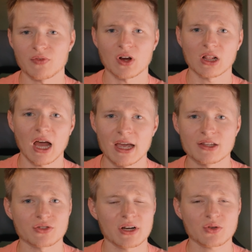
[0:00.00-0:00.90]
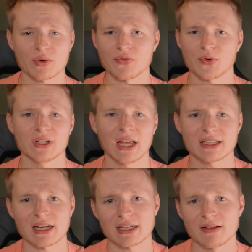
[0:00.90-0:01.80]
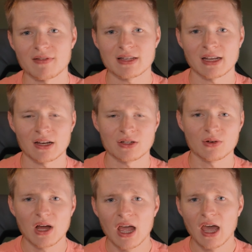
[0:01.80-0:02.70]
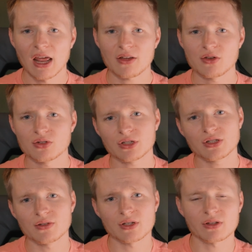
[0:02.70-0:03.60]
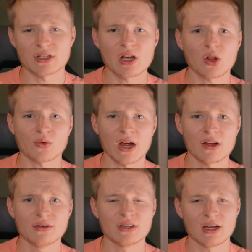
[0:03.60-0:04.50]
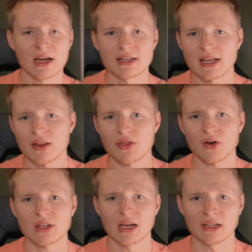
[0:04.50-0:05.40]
for clients or any sort of freelance activities that I do. And I usually do this until around uh, 10 30,